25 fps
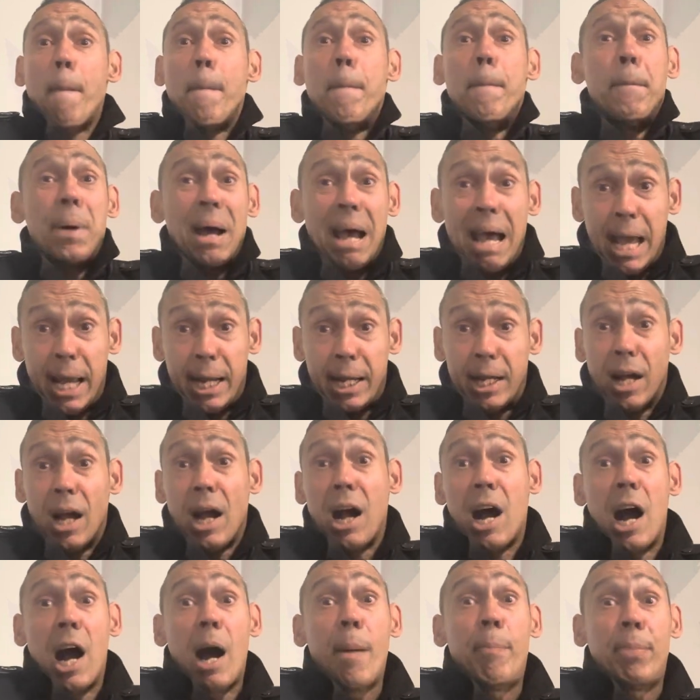bang,
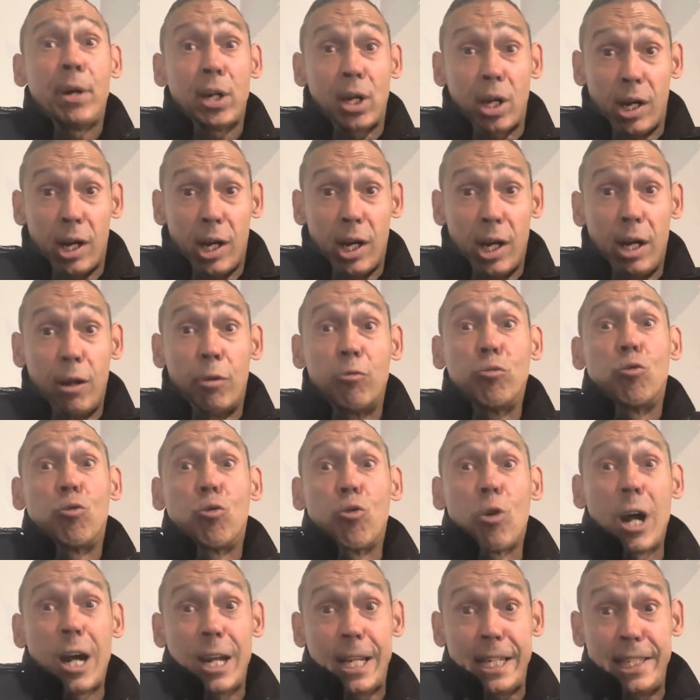uppercut,
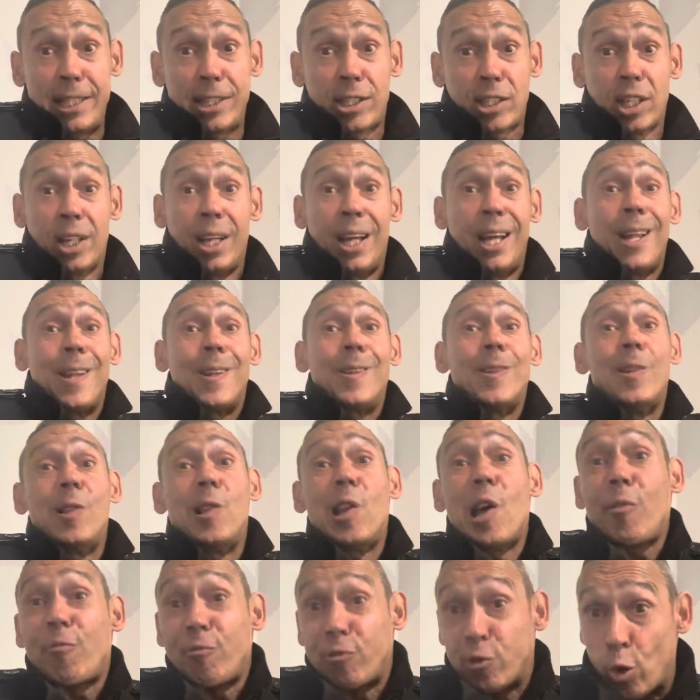right,
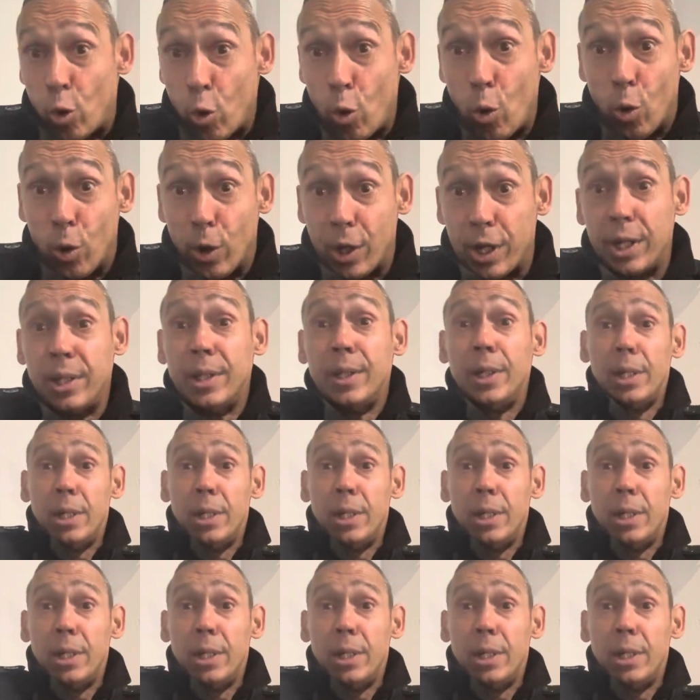left hook.